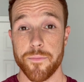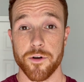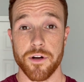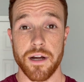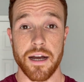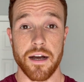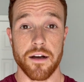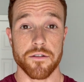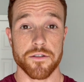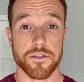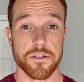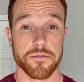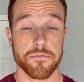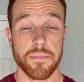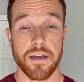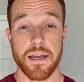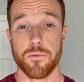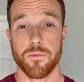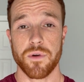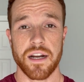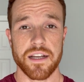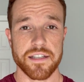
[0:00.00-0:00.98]
your house,
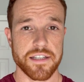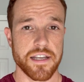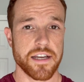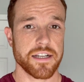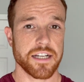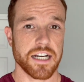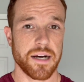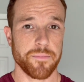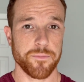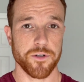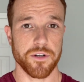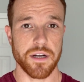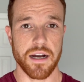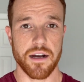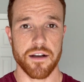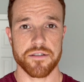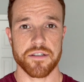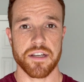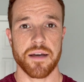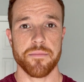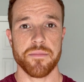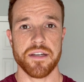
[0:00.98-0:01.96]
and when I say comp your
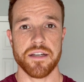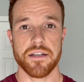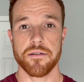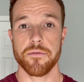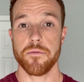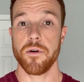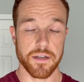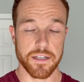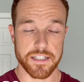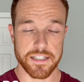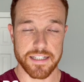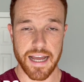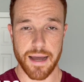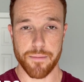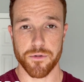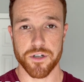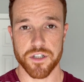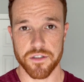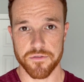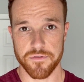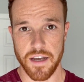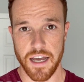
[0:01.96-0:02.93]
house, I mean
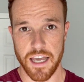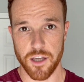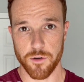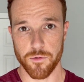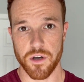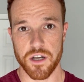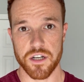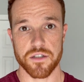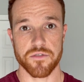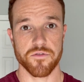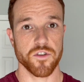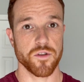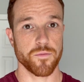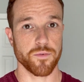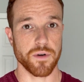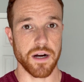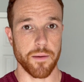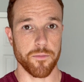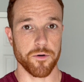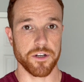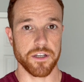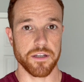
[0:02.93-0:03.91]
establish a valuation for the
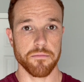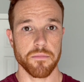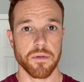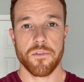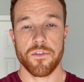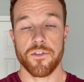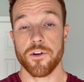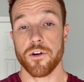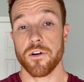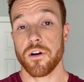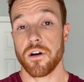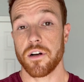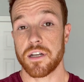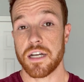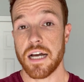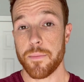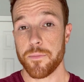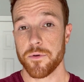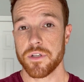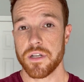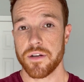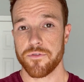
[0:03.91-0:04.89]
property. There are a
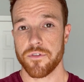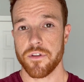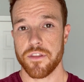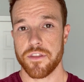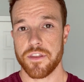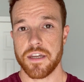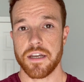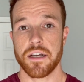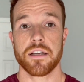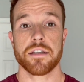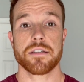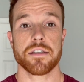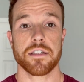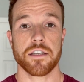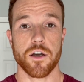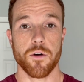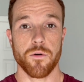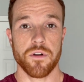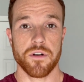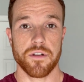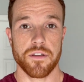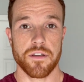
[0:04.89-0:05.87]
couple of different things that
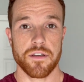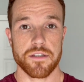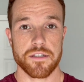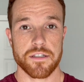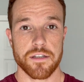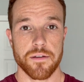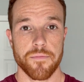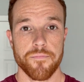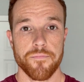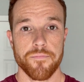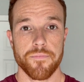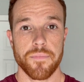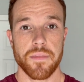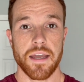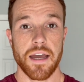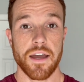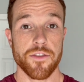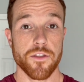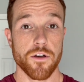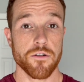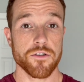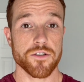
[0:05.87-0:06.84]
go into this,
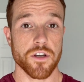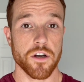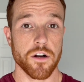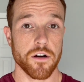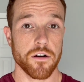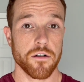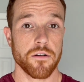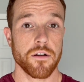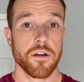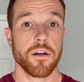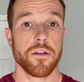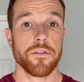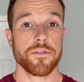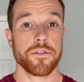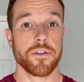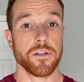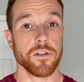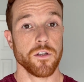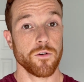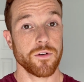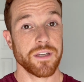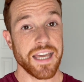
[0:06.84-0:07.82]
and those are
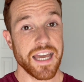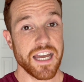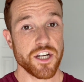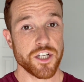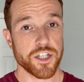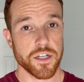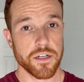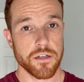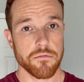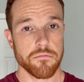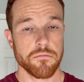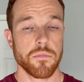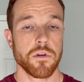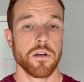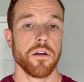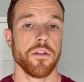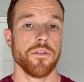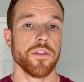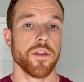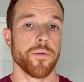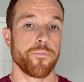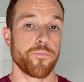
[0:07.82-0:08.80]
the location,
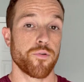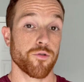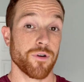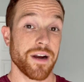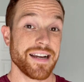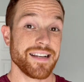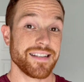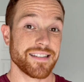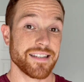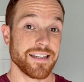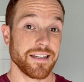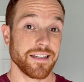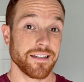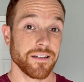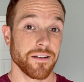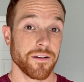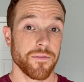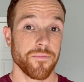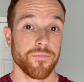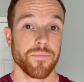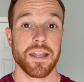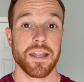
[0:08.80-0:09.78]
the pricing,
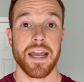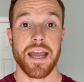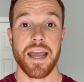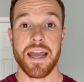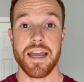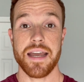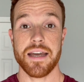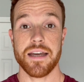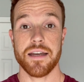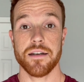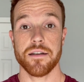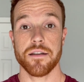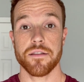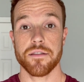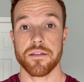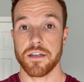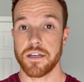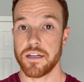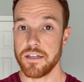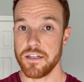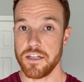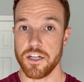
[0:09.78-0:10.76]
and
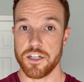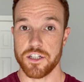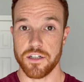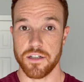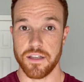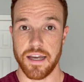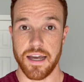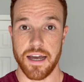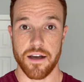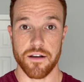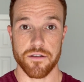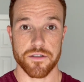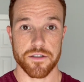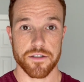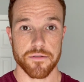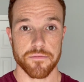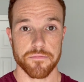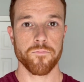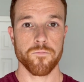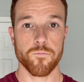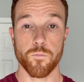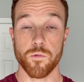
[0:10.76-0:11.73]
the condition of the house.
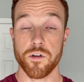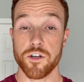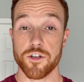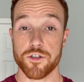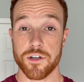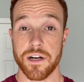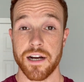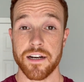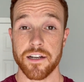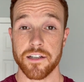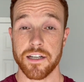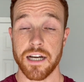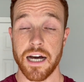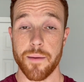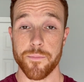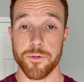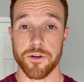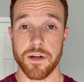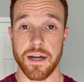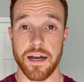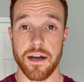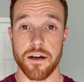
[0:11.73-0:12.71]
When you're trying to comp
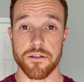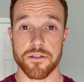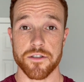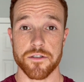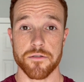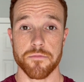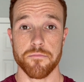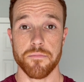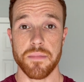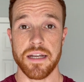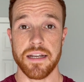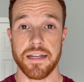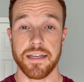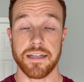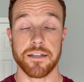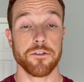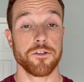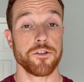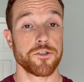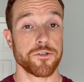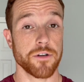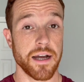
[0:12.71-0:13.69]
your house,
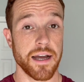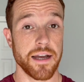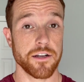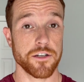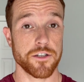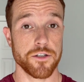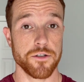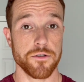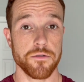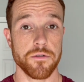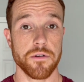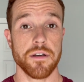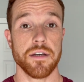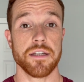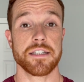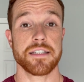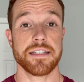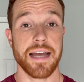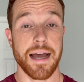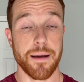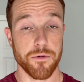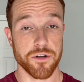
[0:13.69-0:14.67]
meaning trying to
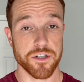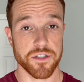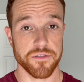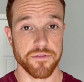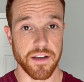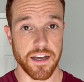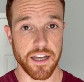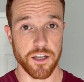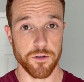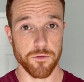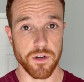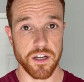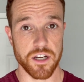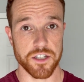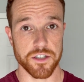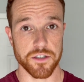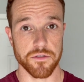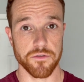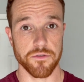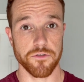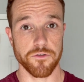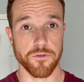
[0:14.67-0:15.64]
establish a
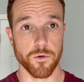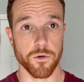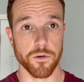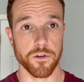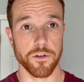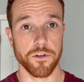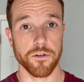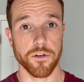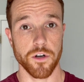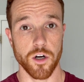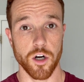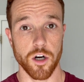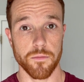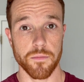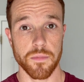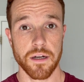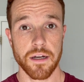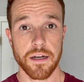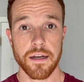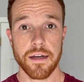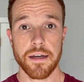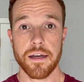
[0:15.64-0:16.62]
valuation for your
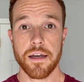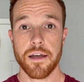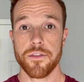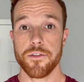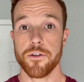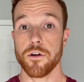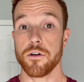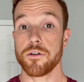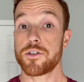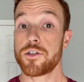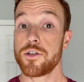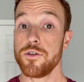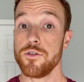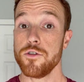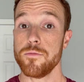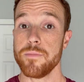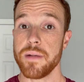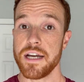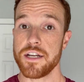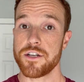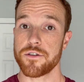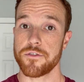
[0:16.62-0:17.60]
home, there are two
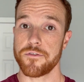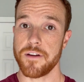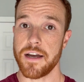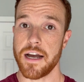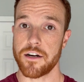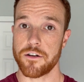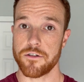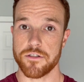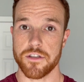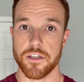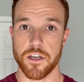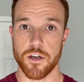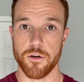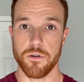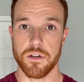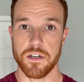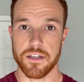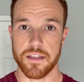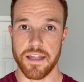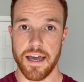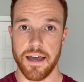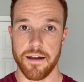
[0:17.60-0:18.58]
major factors that go
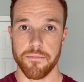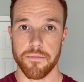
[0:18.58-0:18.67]
into that.